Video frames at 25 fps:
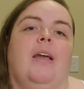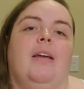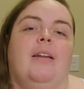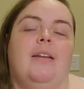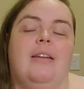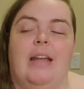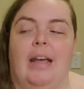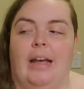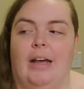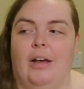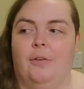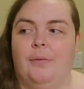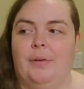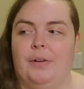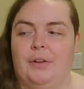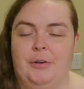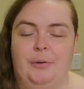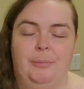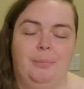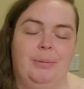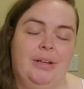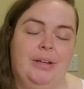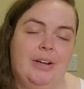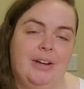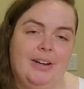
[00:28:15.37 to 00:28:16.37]
Now
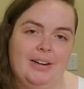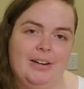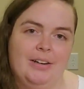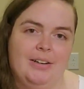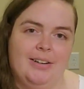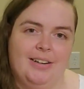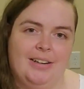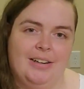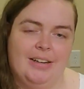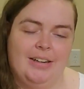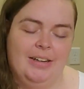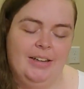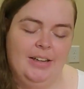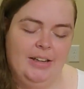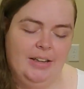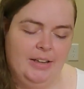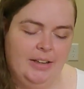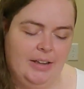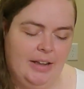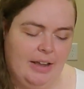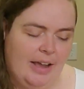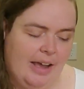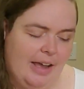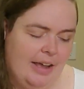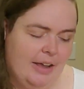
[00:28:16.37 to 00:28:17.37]
it'll be harder
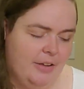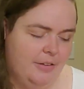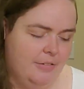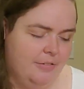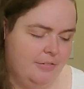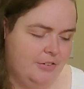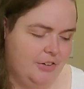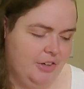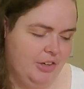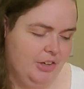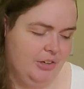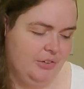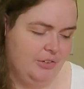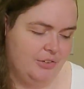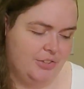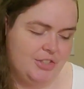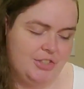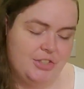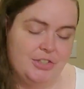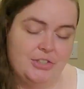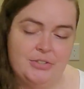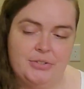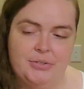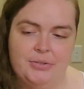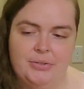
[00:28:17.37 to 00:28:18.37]
for you
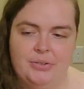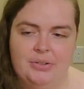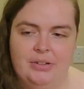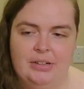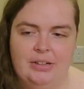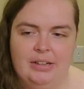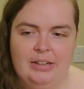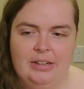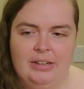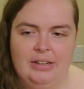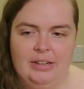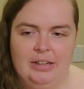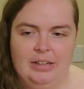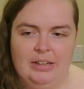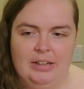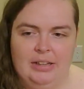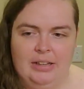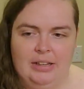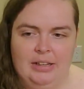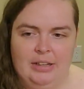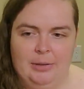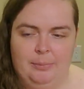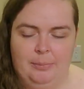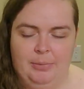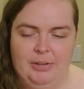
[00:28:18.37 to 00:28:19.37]
to
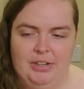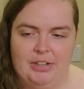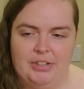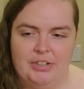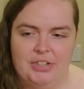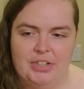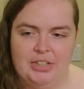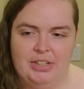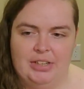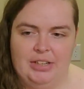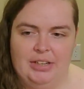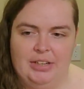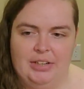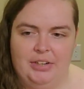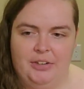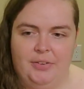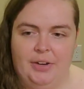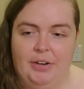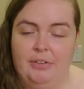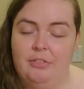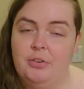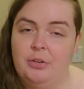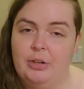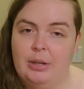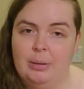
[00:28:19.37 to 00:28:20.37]
potentially hear
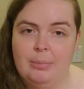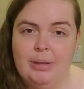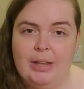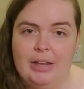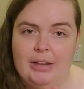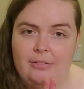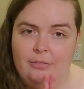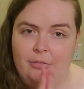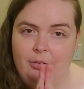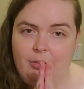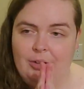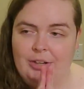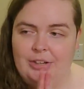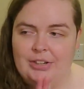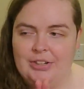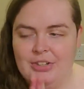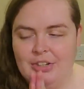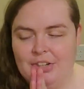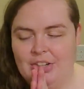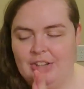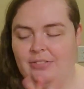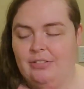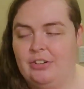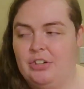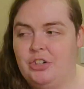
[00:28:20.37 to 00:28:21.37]
what I'm doing, but I'm going
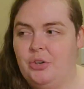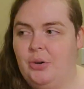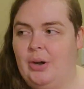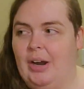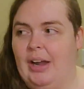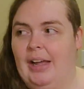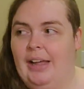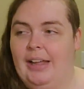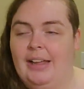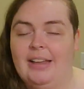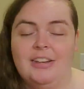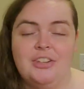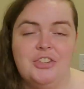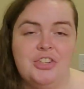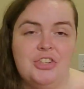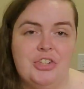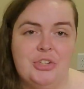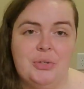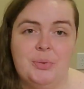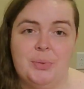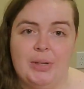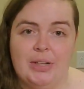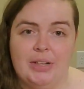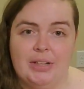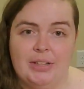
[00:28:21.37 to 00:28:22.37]
to give a try to
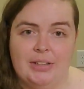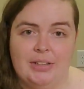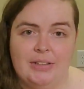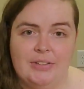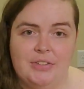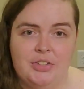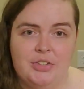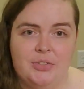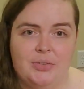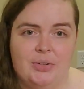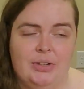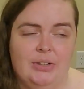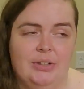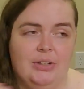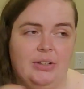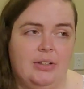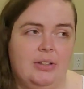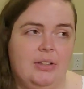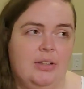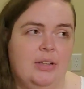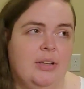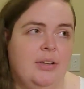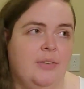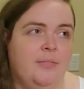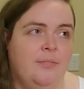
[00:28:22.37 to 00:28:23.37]
doing this
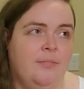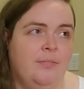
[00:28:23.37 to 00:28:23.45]
drill.